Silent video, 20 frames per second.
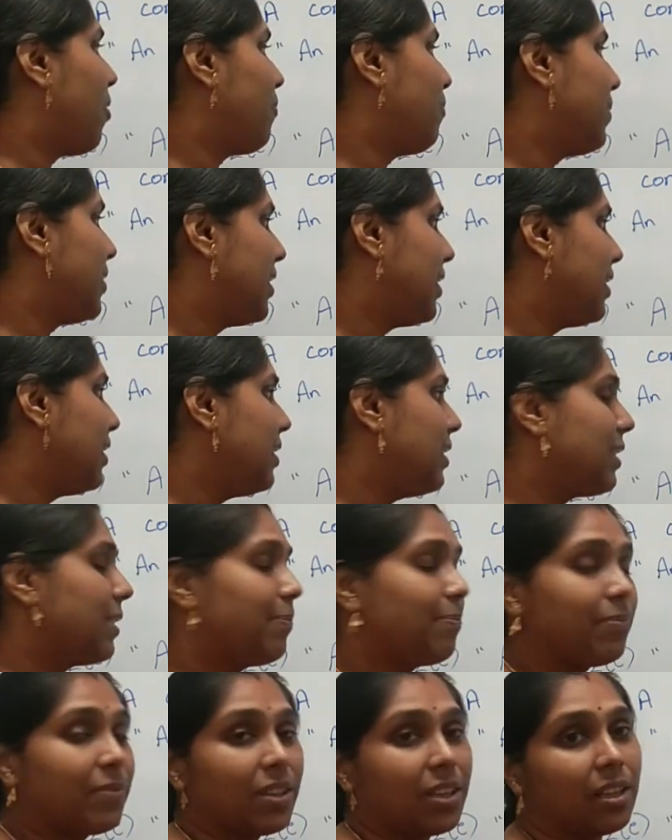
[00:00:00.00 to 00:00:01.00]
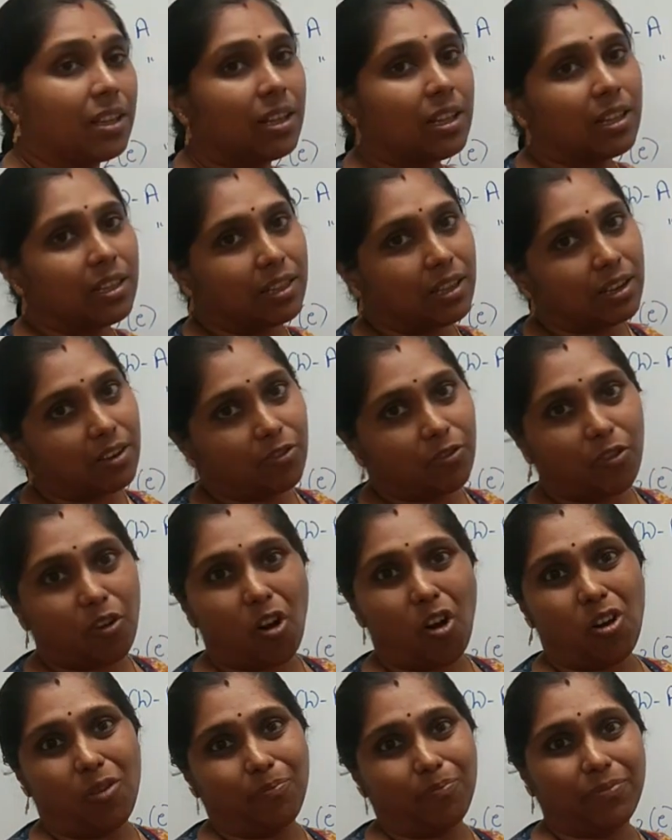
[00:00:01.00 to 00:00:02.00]
promises that
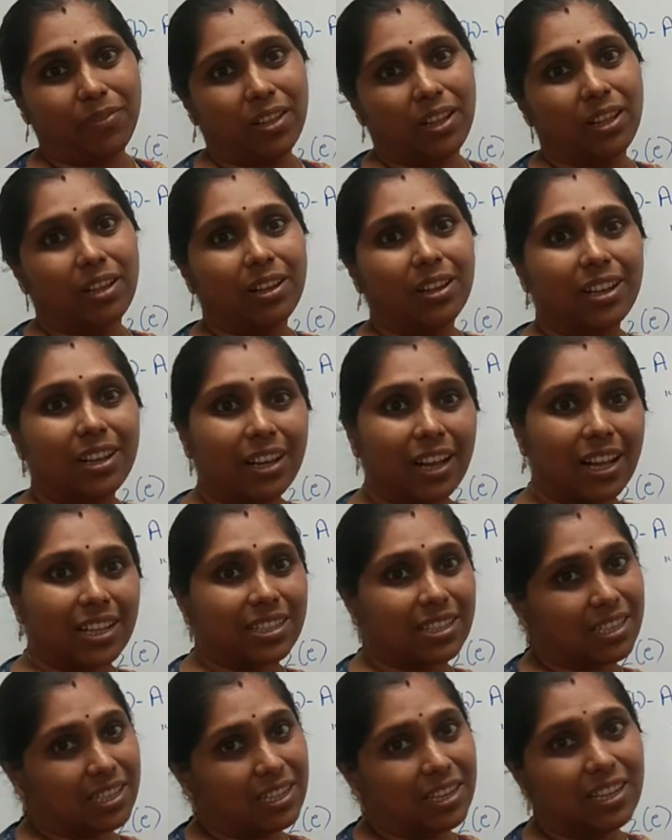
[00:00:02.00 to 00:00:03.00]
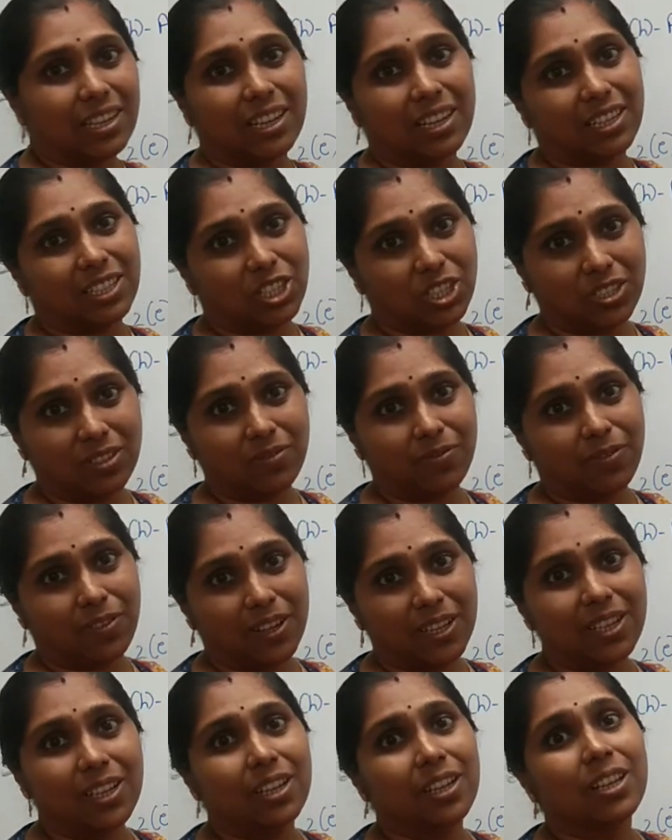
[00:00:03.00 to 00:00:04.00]
form consideration
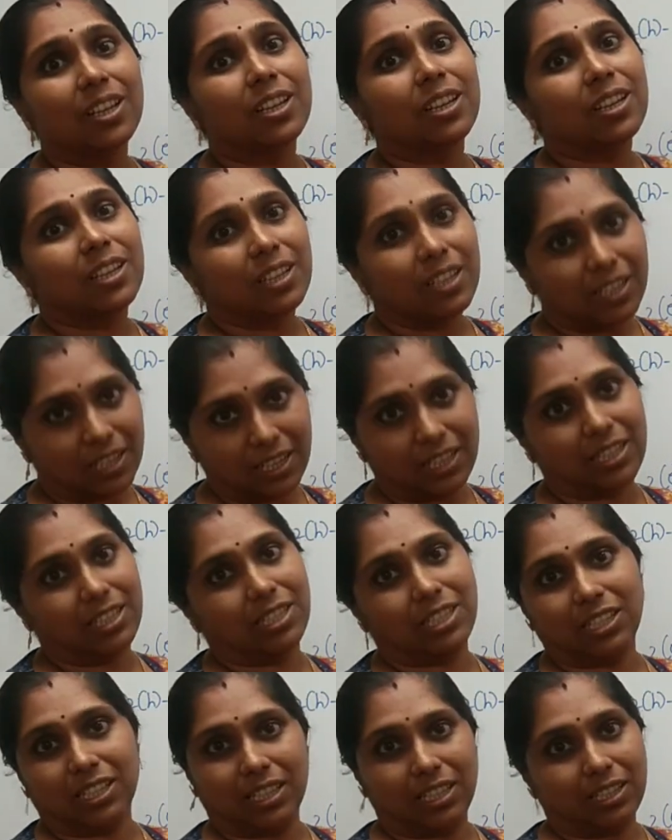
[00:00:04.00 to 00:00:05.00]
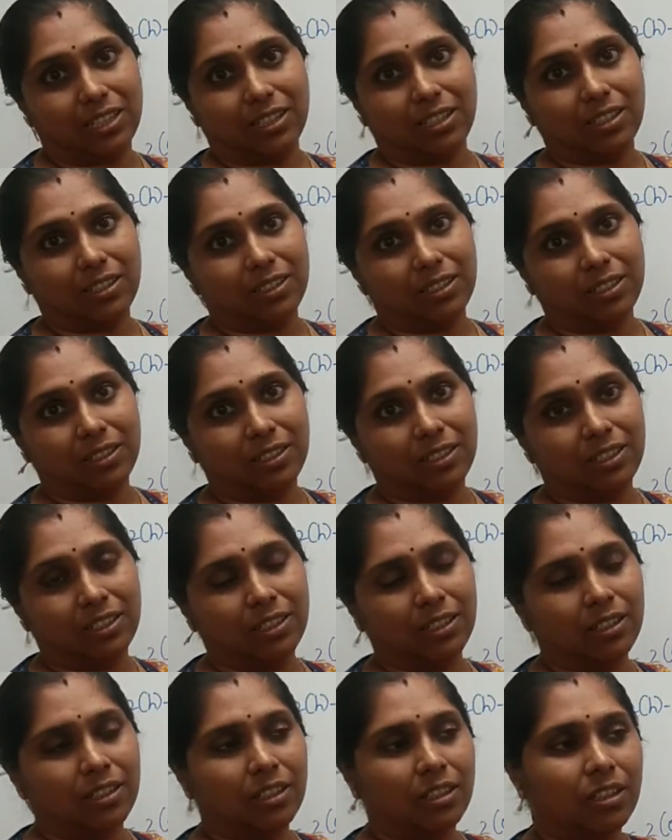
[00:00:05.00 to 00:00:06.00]
for each other.
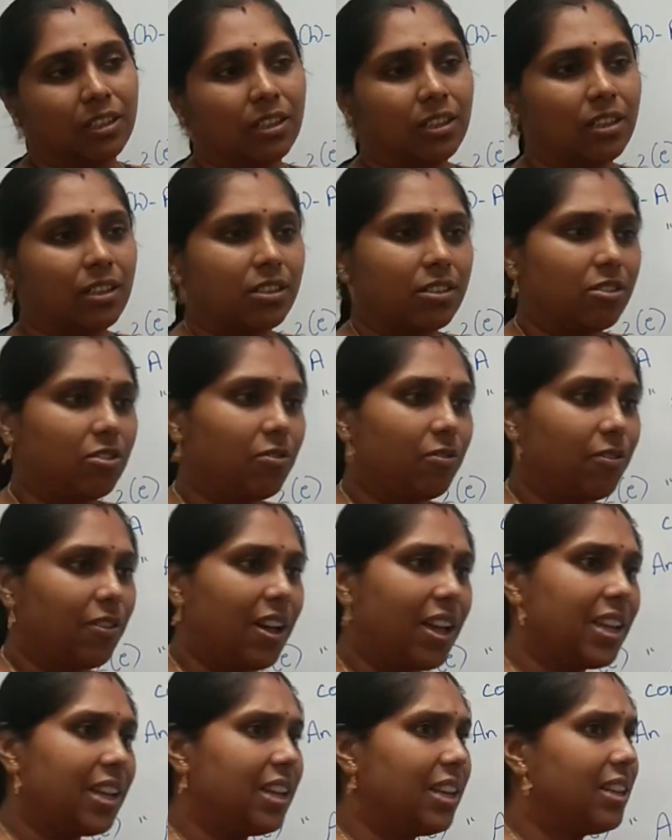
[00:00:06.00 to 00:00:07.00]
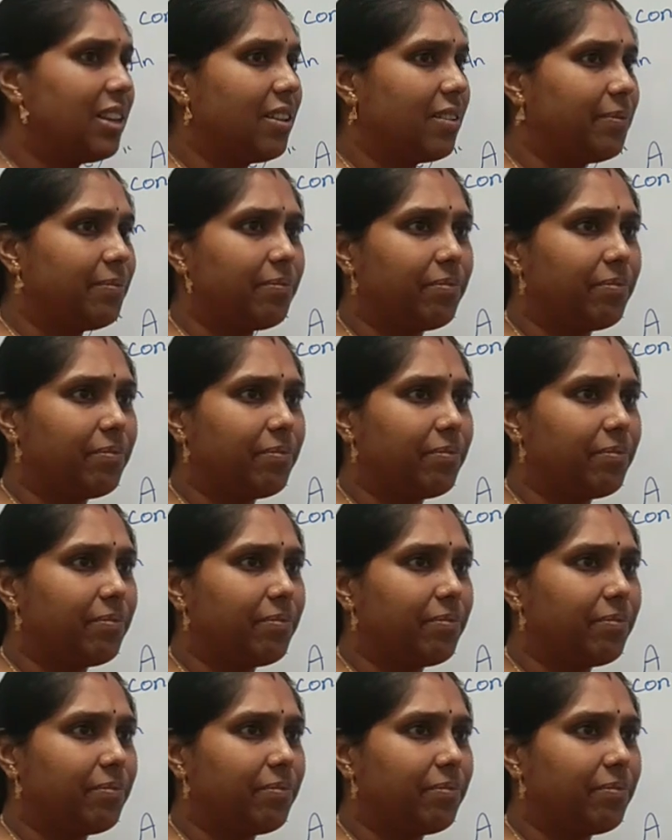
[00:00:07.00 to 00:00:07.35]
So fine,